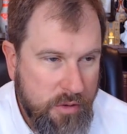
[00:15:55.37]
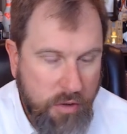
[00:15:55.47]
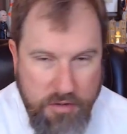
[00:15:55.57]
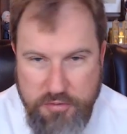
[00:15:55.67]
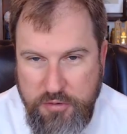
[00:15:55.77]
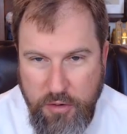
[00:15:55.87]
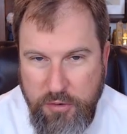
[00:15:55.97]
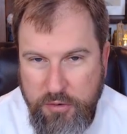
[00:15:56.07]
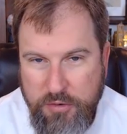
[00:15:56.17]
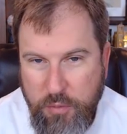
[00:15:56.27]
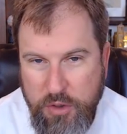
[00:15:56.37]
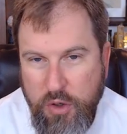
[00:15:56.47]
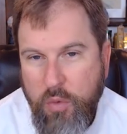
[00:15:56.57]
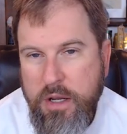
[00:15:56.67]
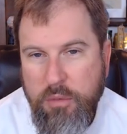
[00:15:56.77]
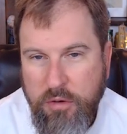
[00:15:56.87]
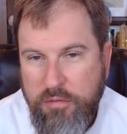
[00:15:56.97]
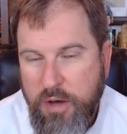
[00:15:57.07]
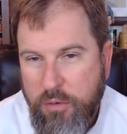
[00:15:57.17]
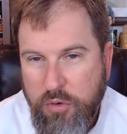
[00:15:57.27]
there were enough Southerners that would agree
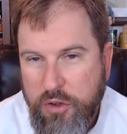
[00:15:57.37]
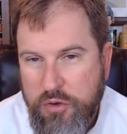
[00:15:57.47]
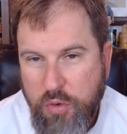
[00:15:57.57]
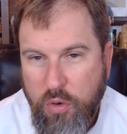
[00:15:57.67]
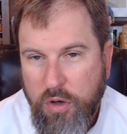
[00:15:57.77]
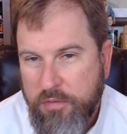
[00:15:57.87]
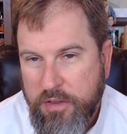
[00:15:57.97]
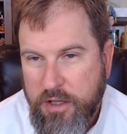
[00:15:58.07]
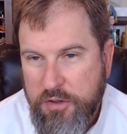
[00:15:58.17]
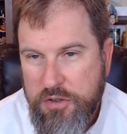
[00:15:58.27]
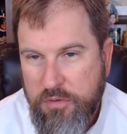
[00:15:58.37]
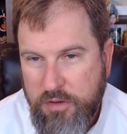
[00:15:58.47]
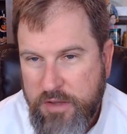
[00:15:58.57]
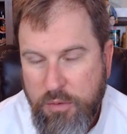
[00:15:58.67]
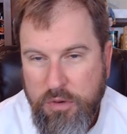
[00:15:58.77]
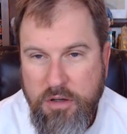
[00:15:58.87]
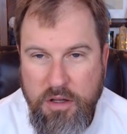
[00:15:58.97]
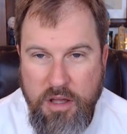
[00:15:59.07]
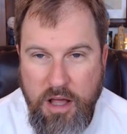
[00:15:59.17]
with federal control over the issue that they would